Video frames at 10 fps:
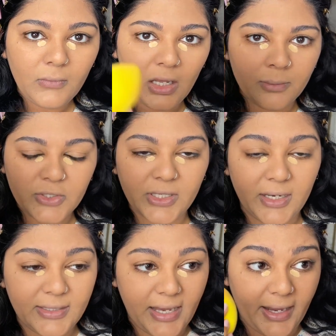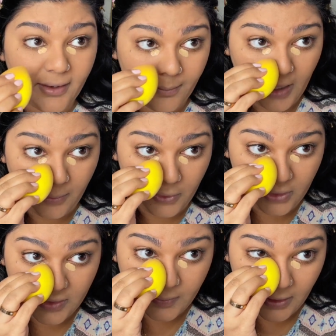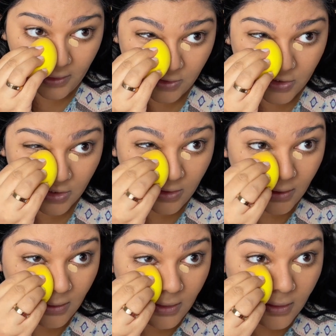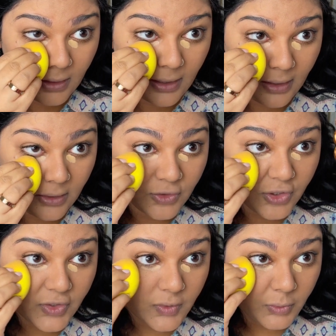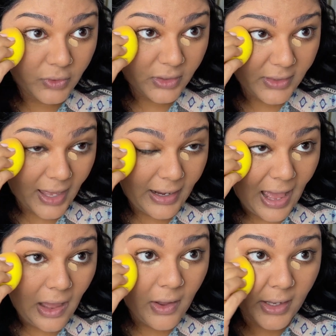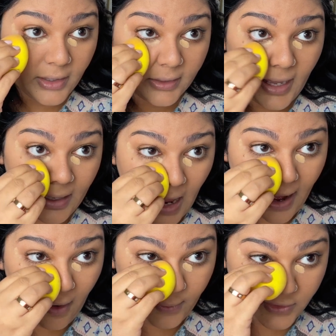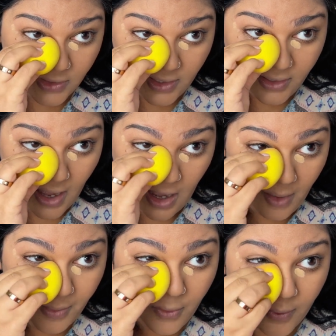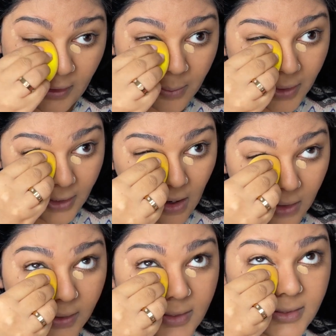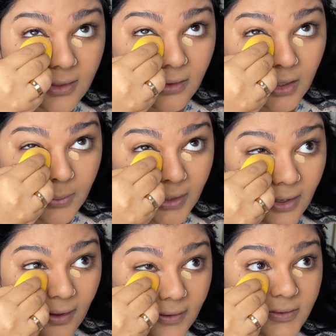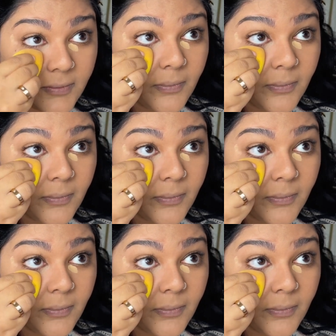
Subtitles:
I'm just gonna take my beauty sponge and just smooth that out. And again, I always look up when I'm putting on concealer because